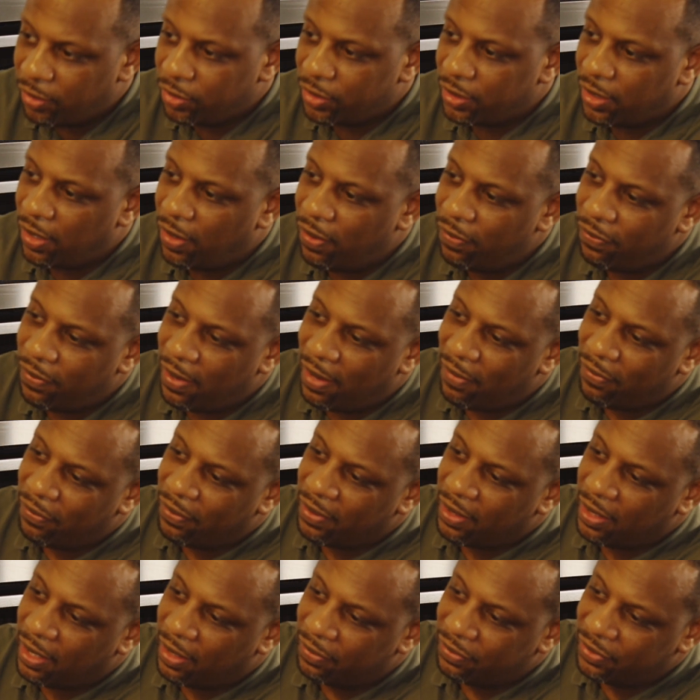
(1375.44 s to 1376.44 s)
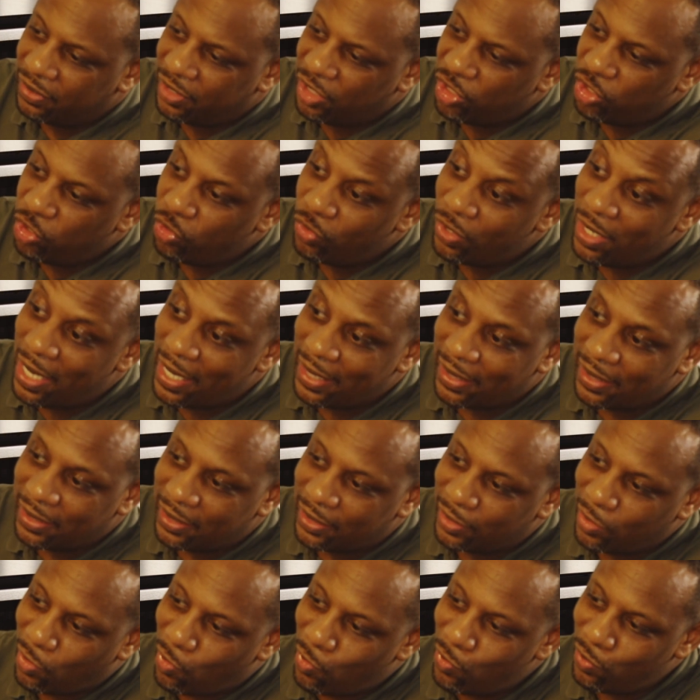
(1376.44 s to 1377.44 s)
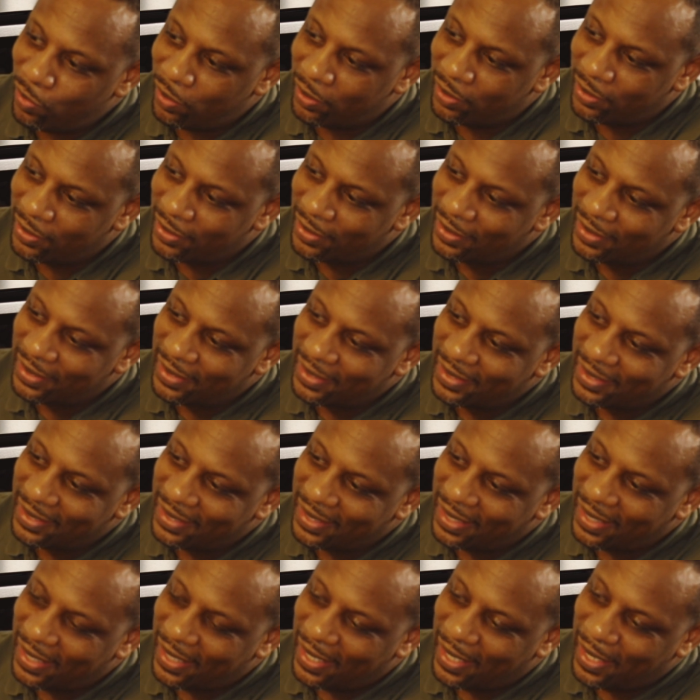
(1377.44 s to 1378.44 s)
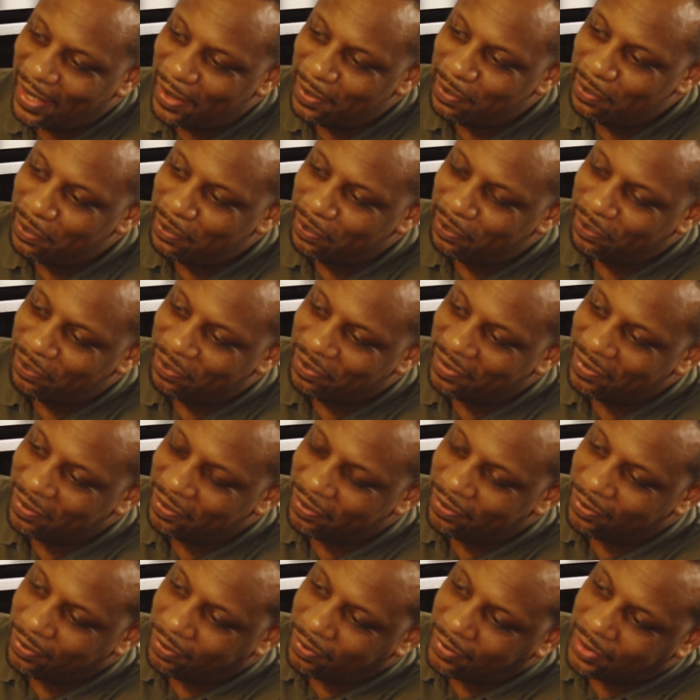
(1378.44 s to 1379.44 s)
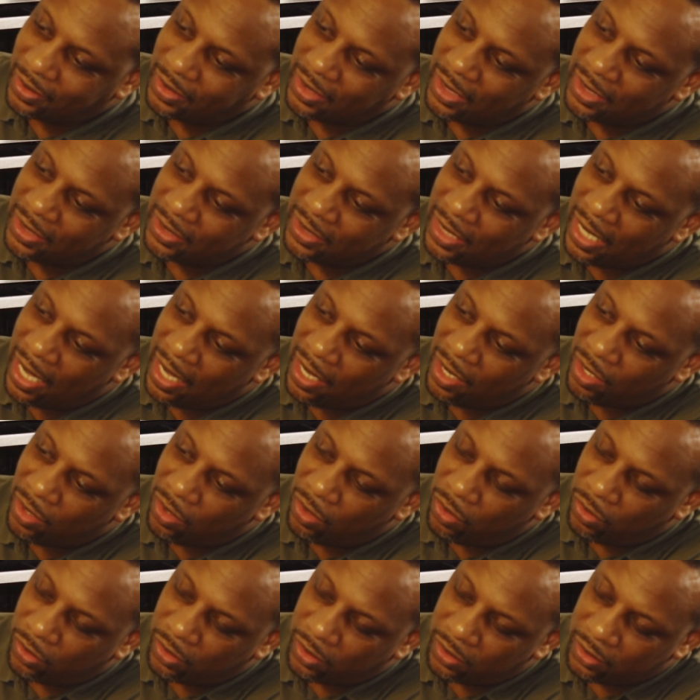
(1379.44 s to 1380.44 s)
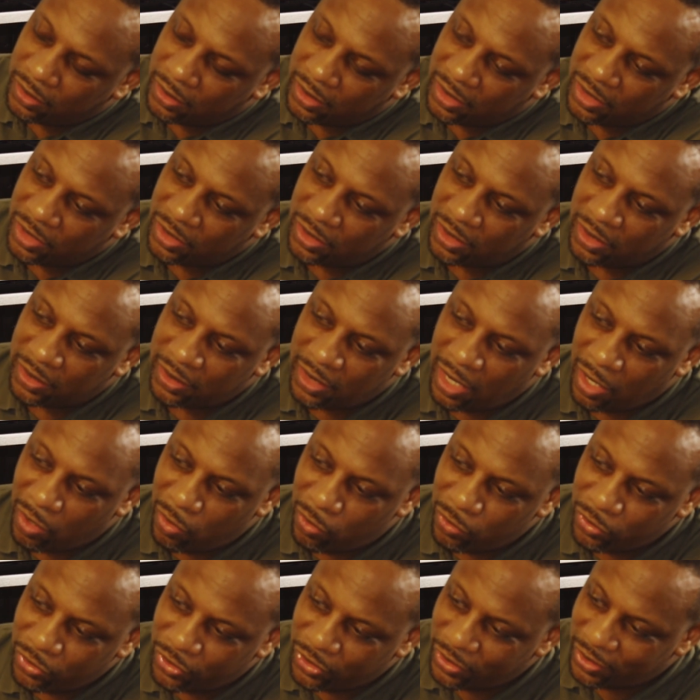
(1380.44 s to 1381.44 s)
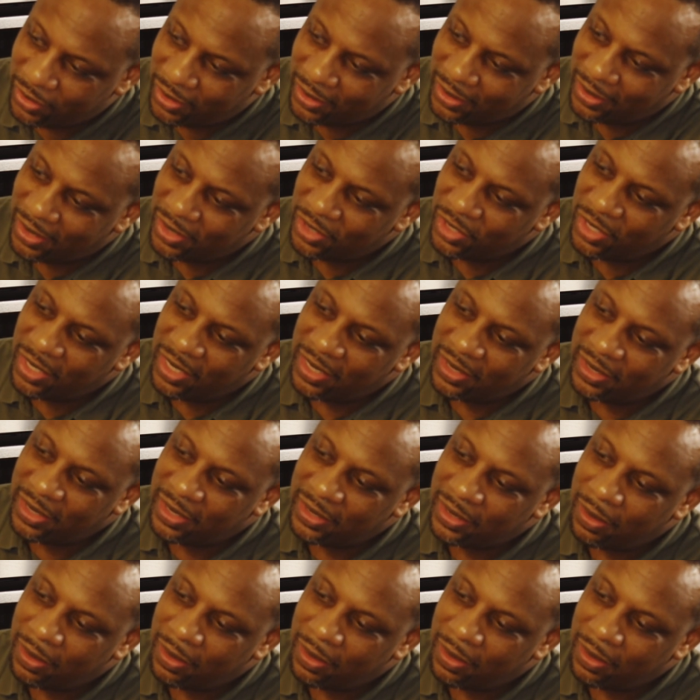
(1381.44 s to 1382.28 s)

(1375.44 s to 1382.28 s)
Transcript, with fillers: yourself, I think I've seen you less so. Yeah. Um, is that a is that a conscious decision? Is it